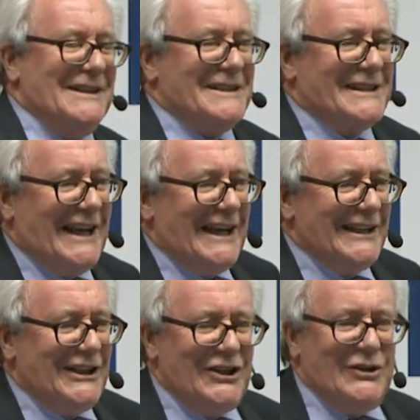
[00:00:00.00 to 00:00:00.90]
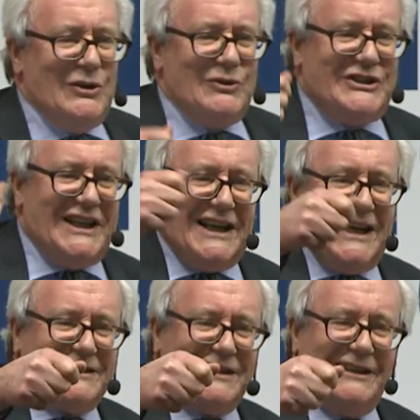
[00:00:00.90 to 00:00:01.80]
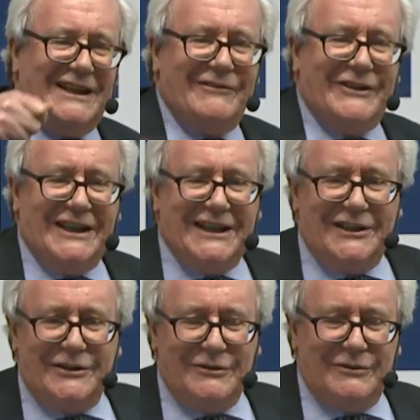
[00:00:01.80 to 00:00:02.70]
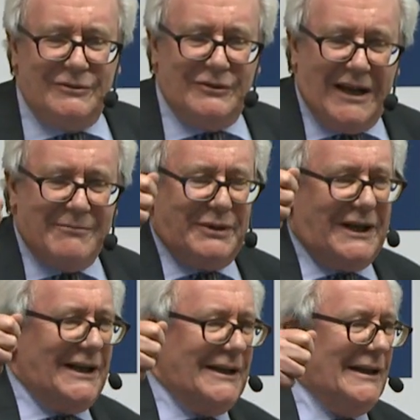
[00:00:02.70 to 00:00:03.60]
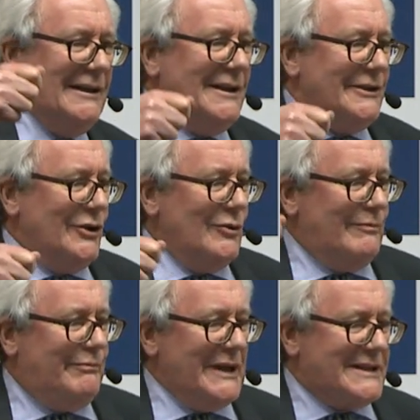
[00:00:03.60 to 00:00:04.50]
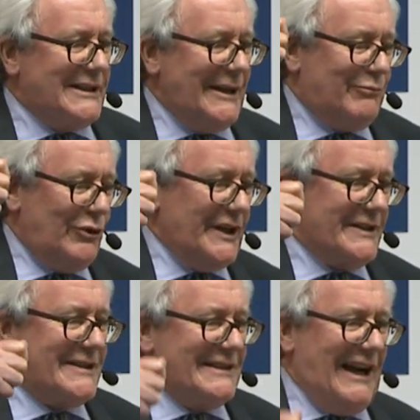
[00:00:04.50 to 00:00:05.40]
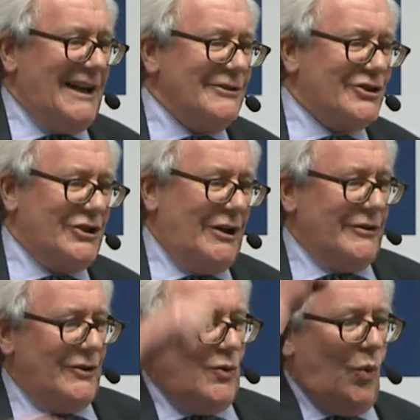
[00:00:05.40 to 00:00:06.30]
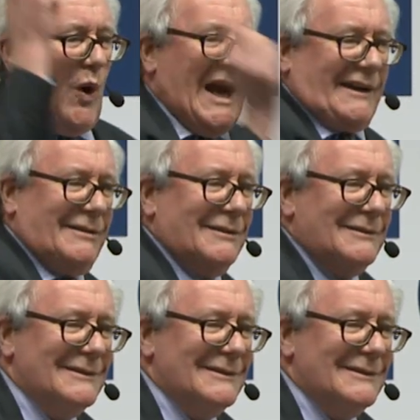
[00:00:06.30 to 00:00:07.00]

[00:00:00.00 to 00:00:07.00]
saying, "You dare to leave the EU empire, you beastly Brits, I'll show you, whack.